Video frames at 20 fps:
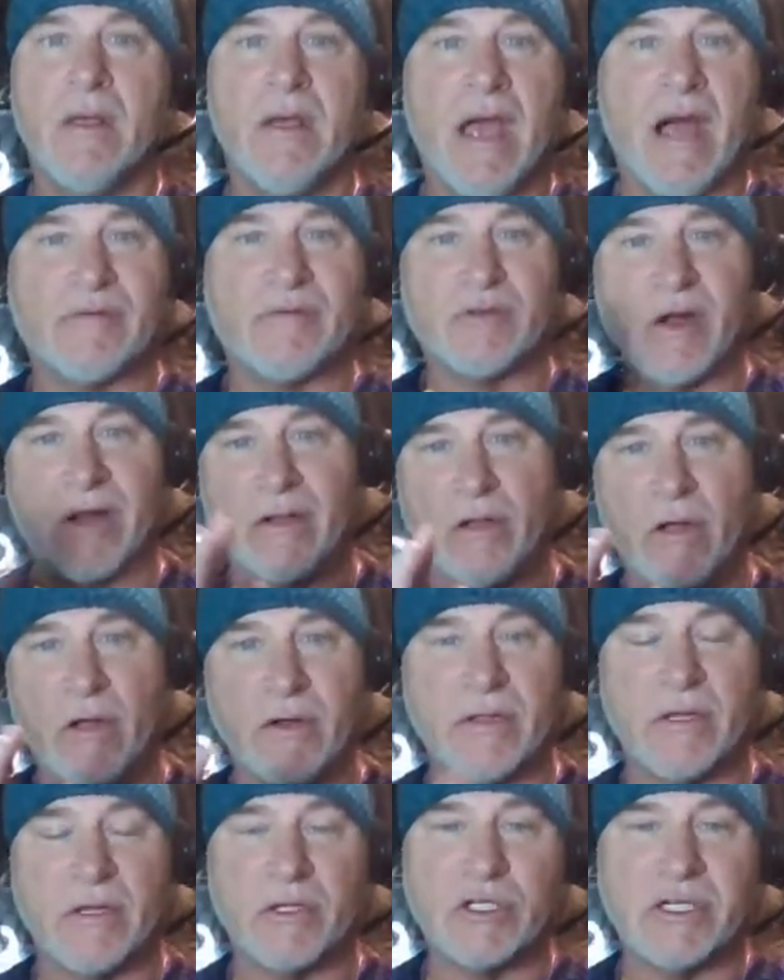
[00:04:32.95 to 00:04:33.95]
after I
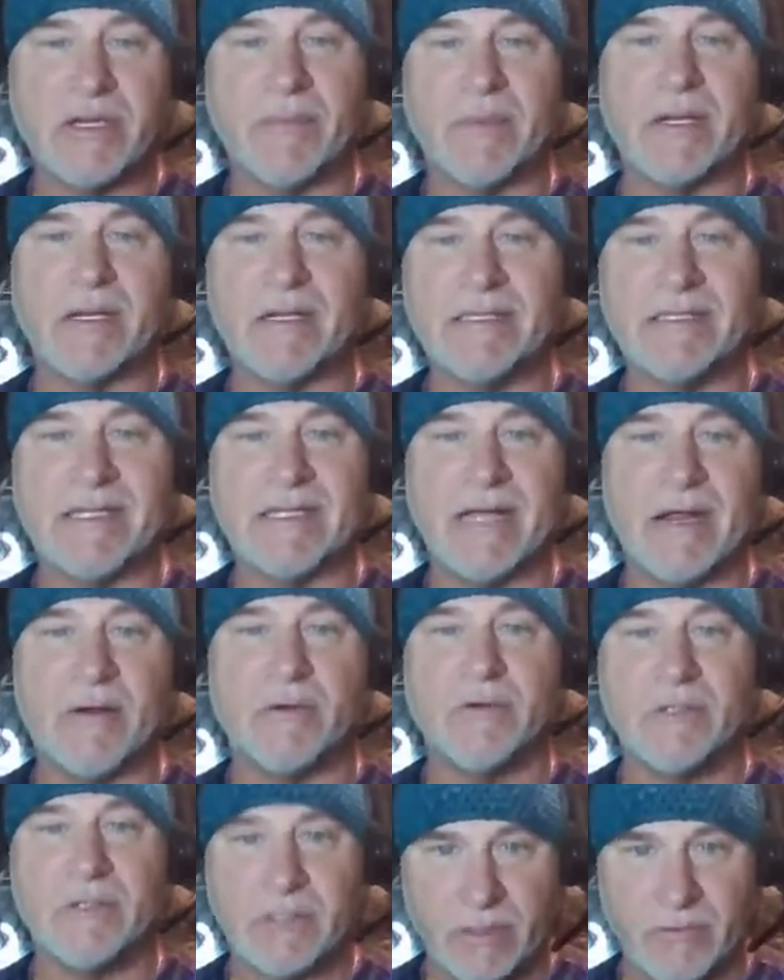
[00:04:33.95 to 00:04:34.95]
loaded those shipping
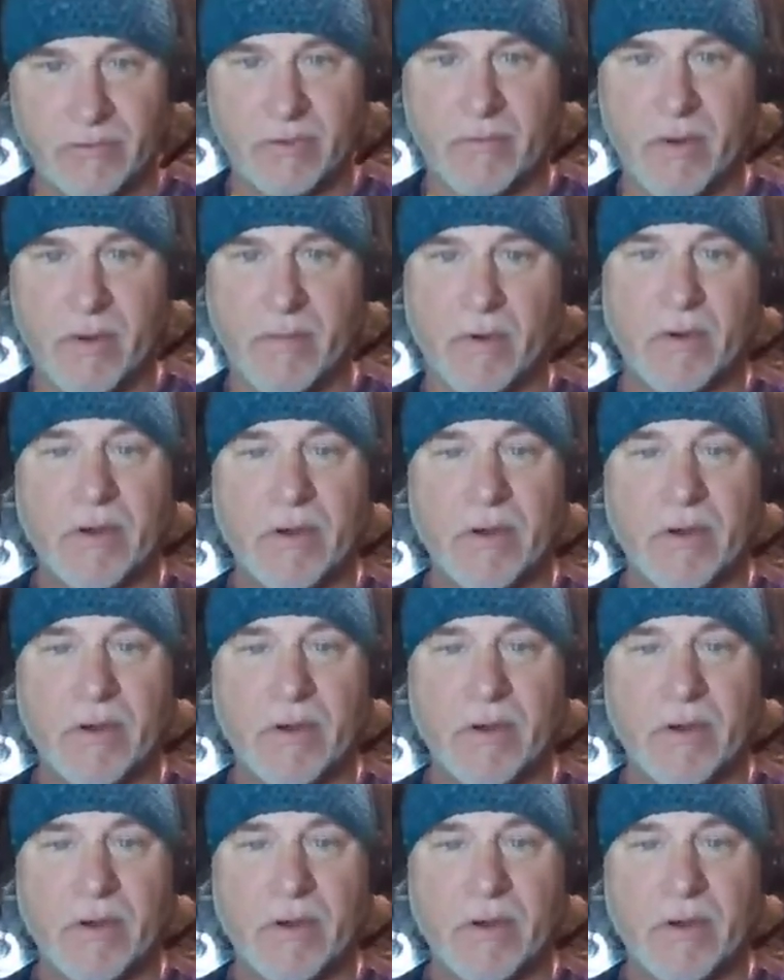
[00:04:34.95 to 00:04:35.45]
containers, you remember?